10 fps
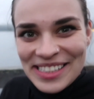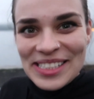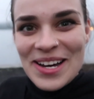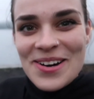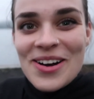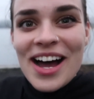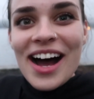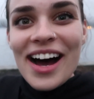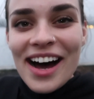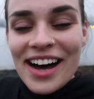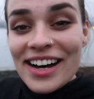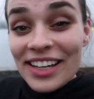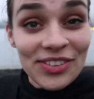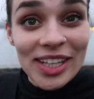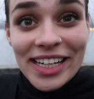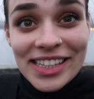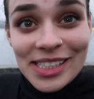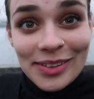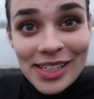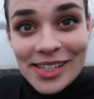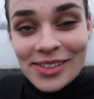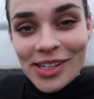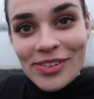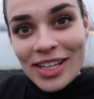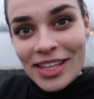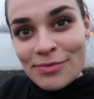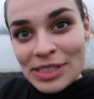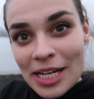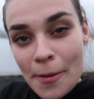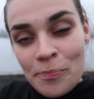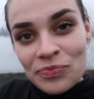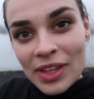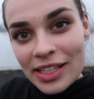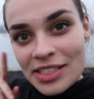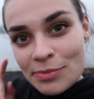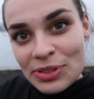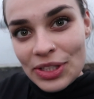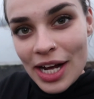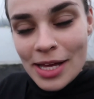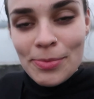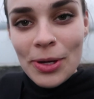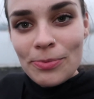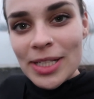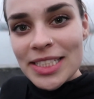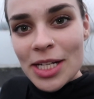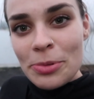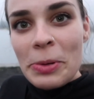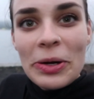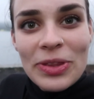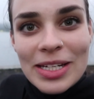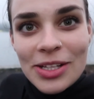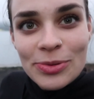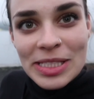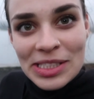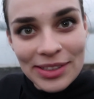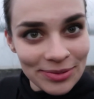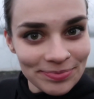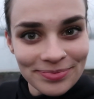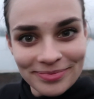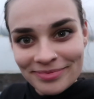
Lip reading: So if you like this video, give it a thumbs up and subscribe, because I'll be back with another one soon.